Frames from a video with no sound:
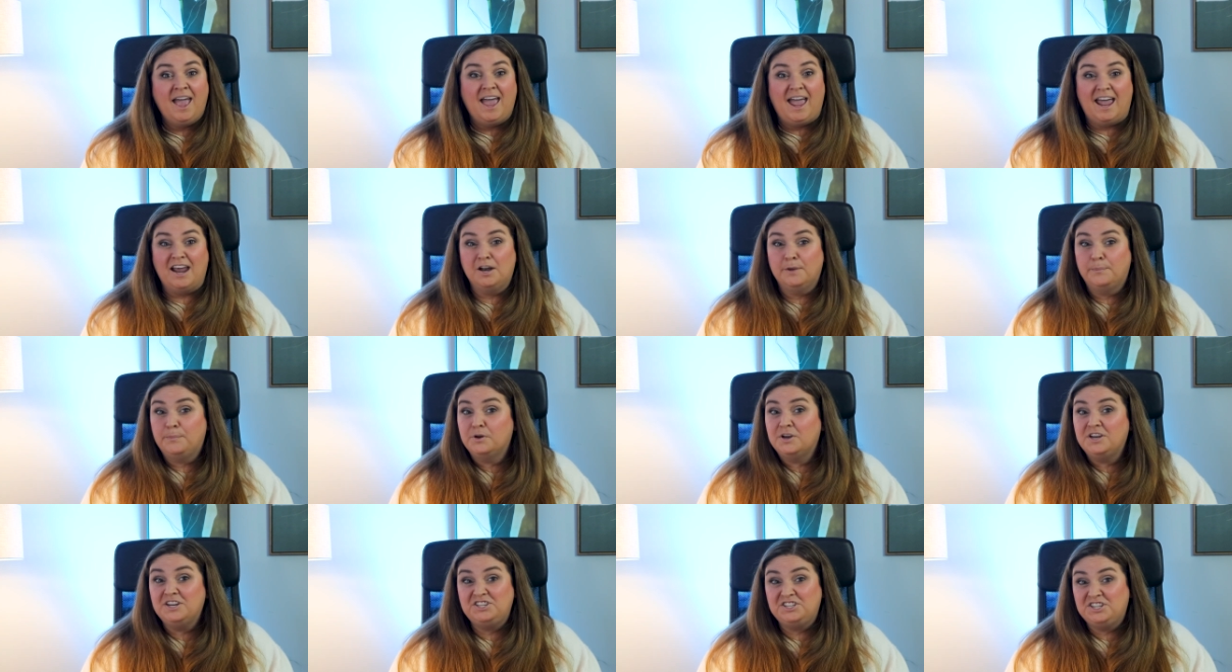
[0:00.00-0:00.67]
and
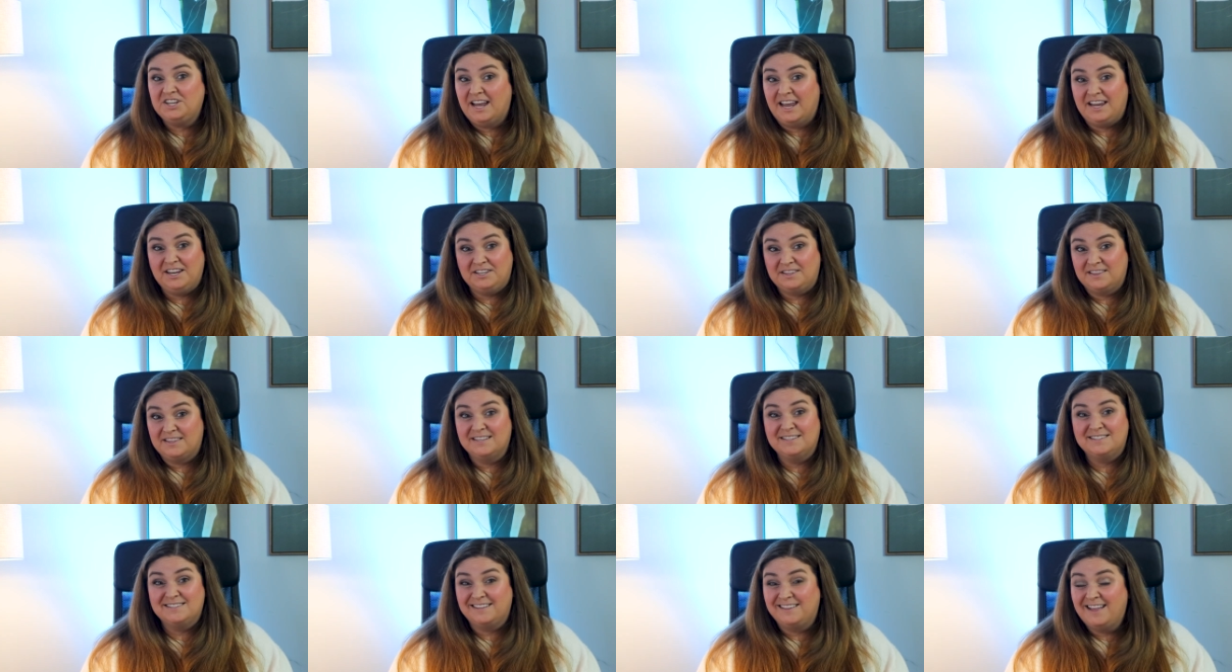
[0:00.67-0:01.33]

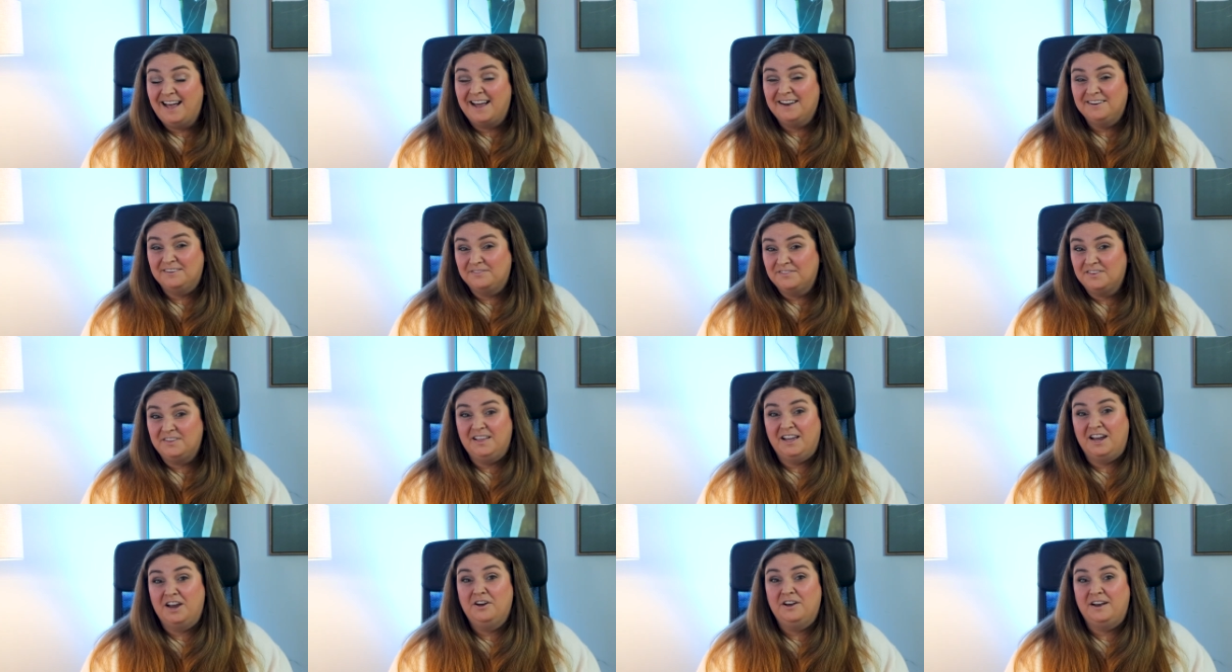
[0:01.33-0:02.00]
appreciate this kind of
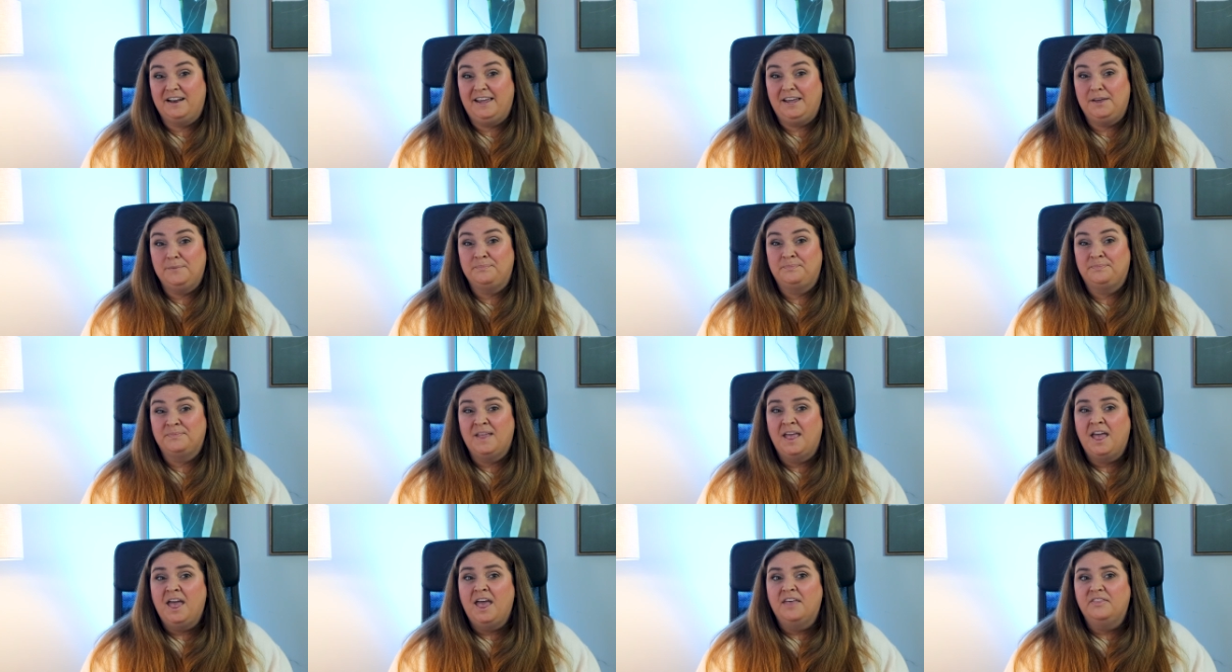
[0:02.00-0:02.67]
clarity.
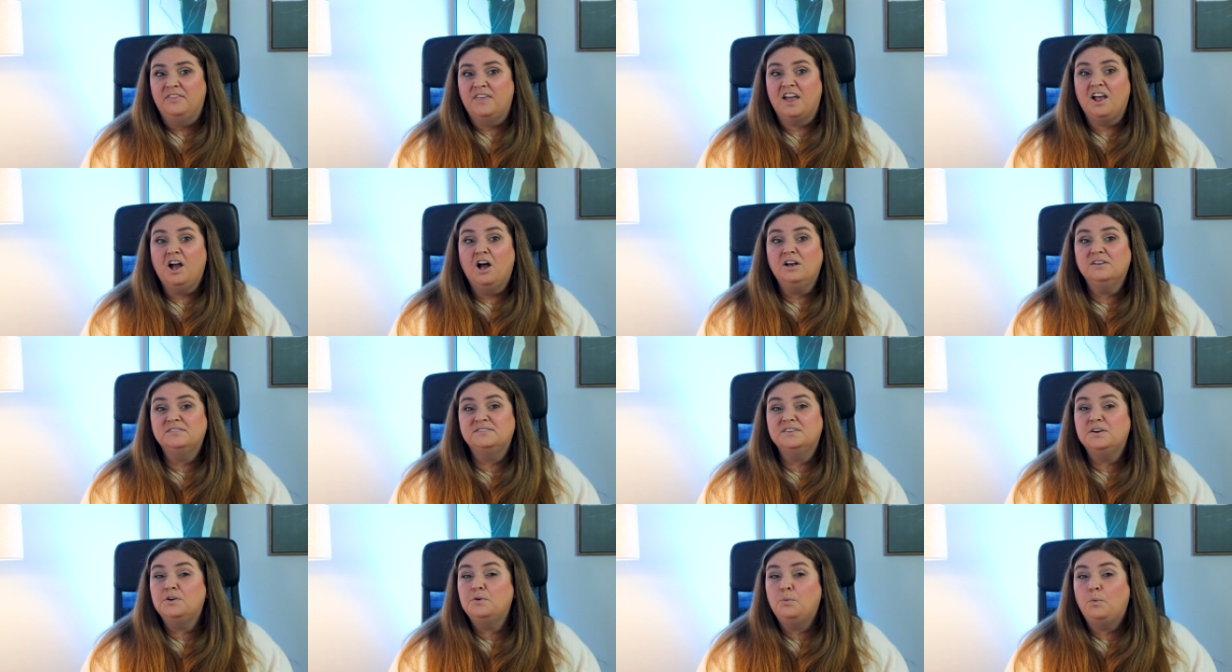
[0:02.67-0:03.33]
They
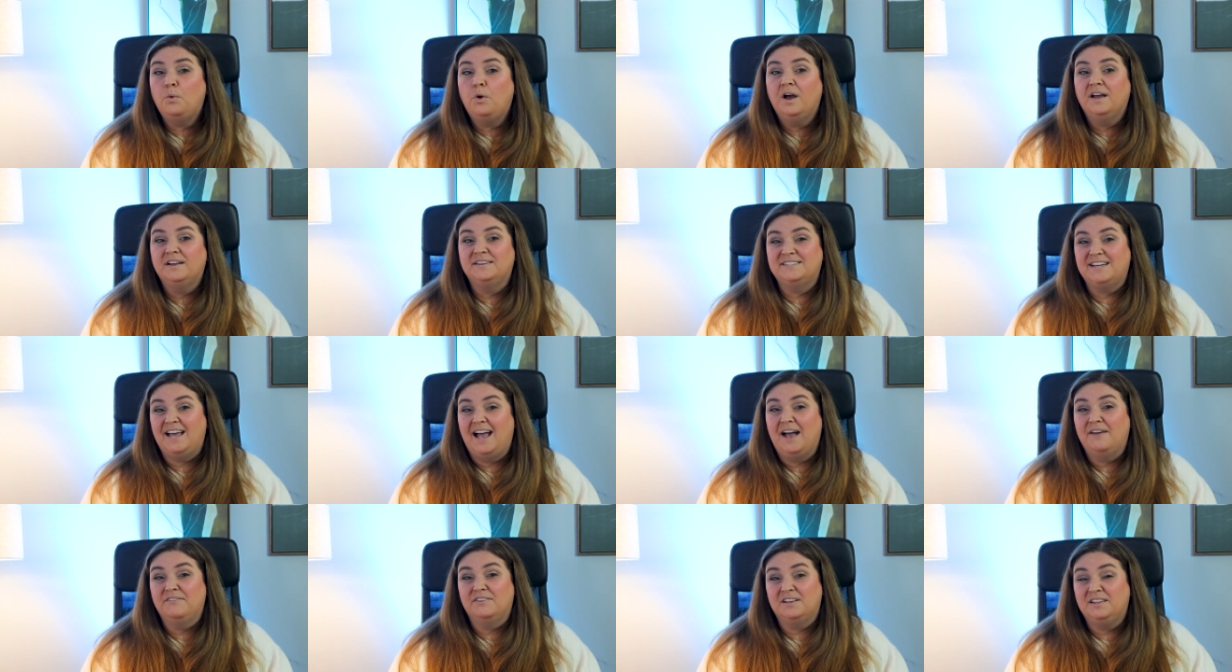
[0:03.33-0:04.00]
also want
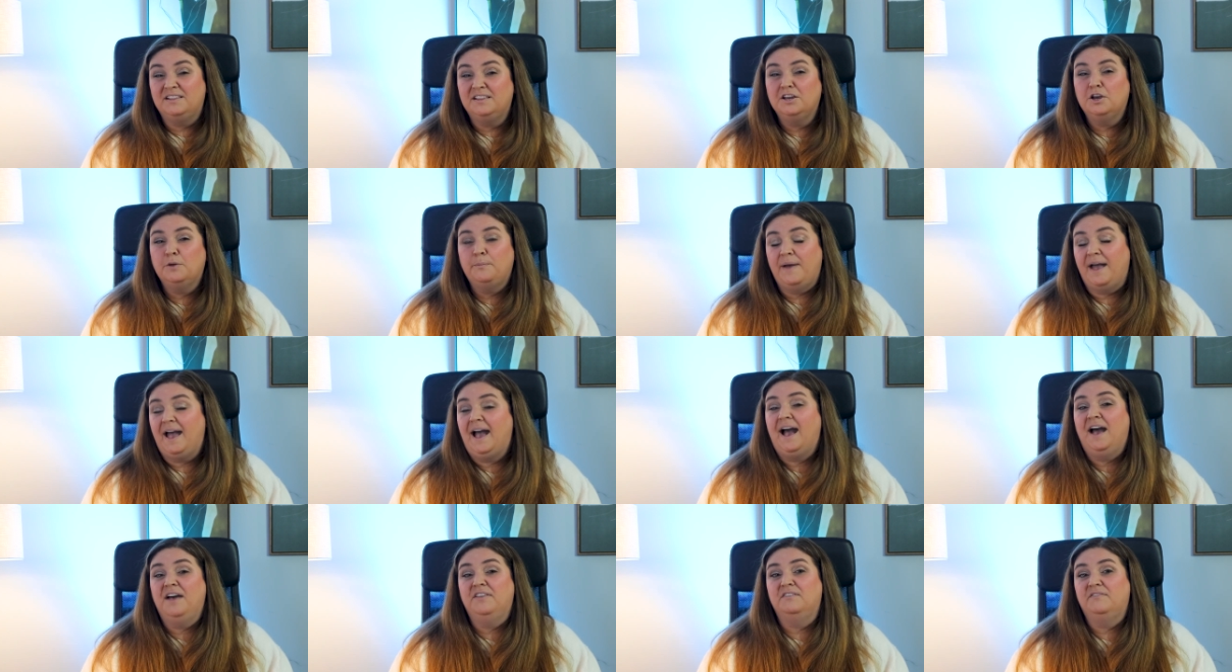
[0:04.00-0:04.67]
to have a clear
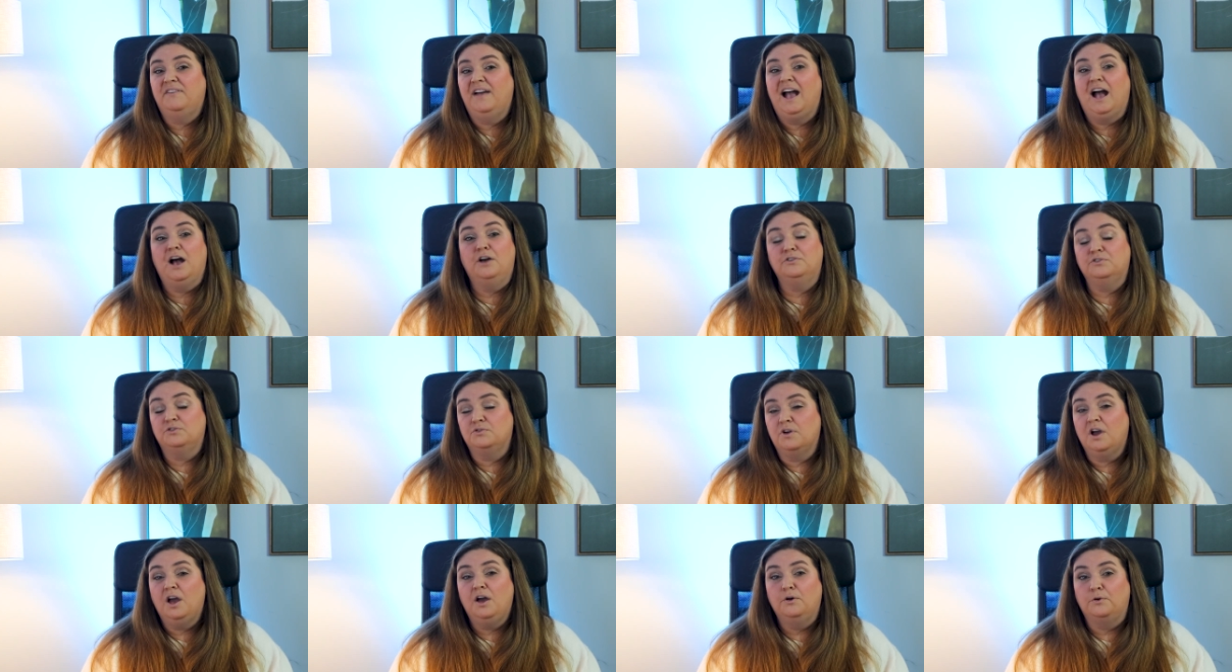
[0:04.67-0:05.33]
path of how to
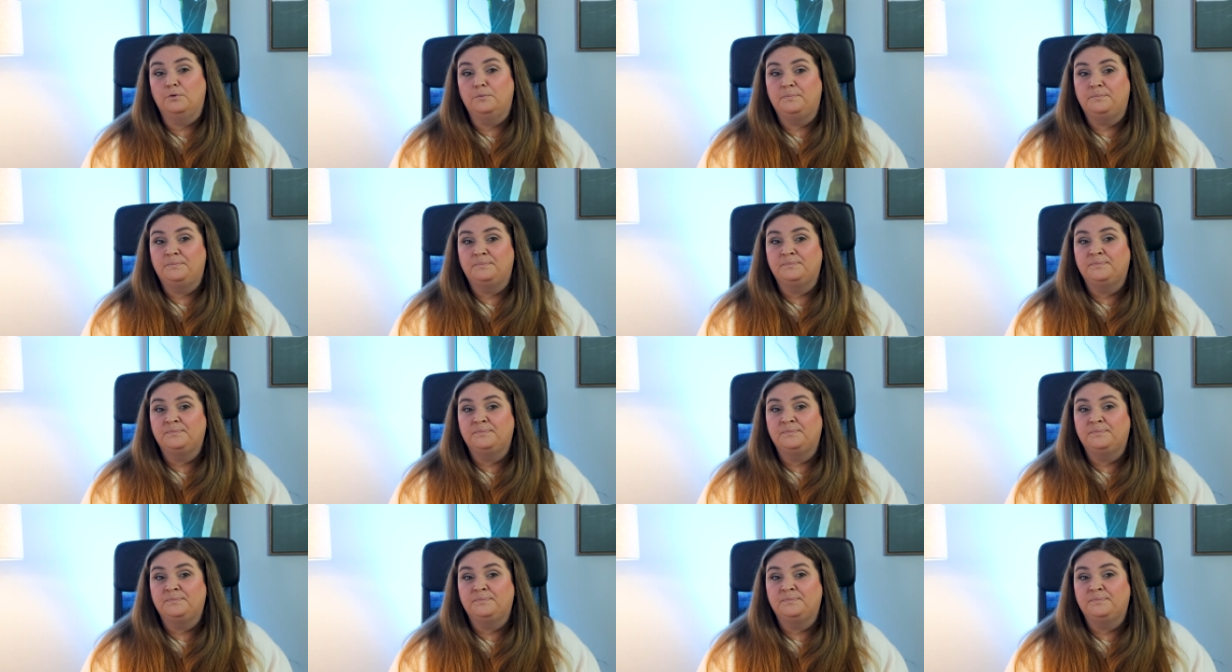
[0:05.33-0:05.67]
grow.